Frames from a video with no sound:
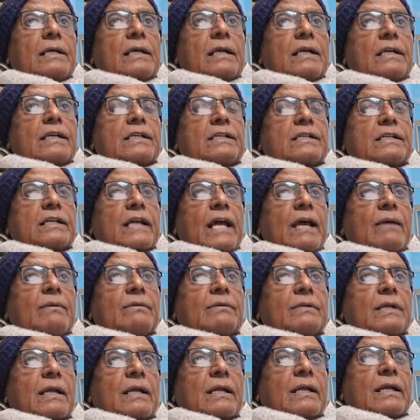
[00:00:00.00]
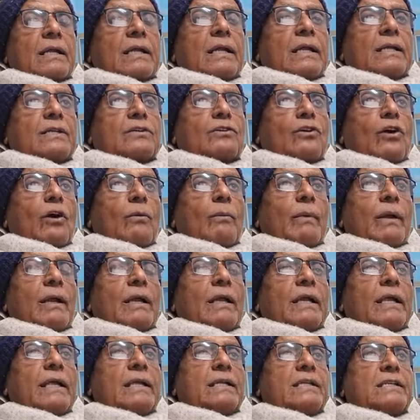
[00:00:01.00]
describe sulkiness
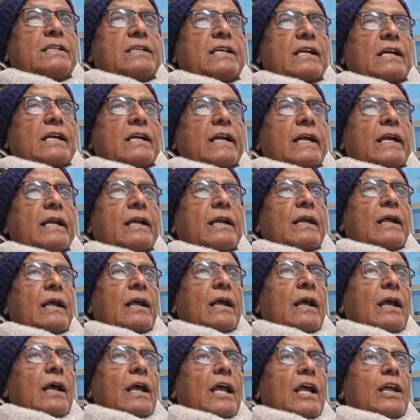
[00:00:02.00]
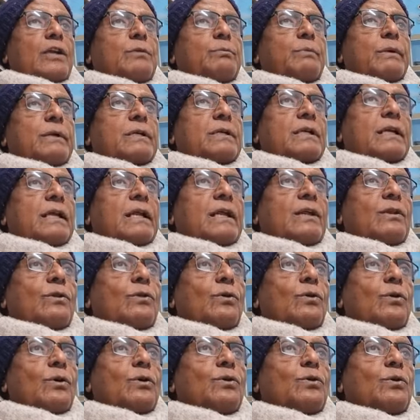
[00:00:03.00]
commonly in children, especially in
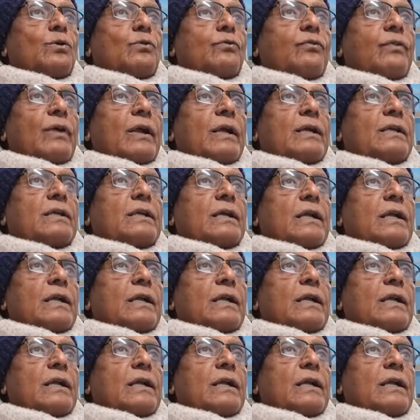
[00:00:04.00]
those who felt